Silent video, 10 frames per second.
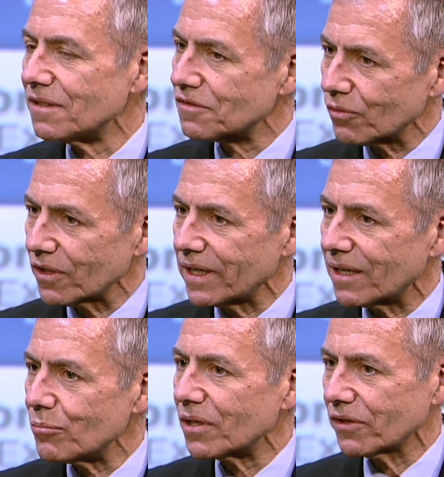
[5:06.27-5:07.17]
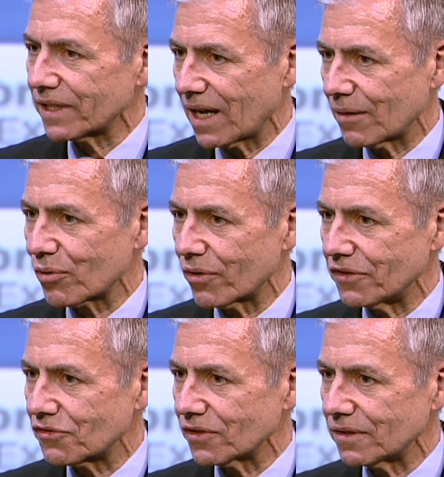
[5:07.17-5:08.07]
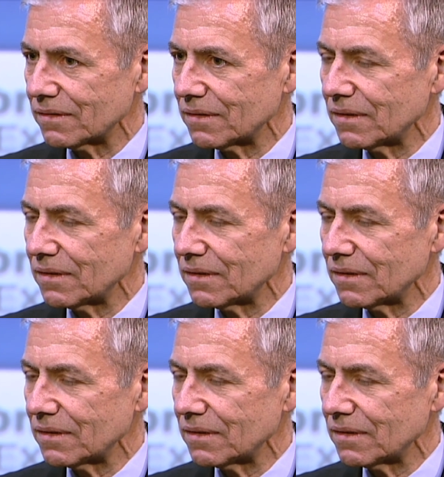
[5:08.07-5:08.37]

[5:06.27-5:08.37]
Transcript: is really on building operation.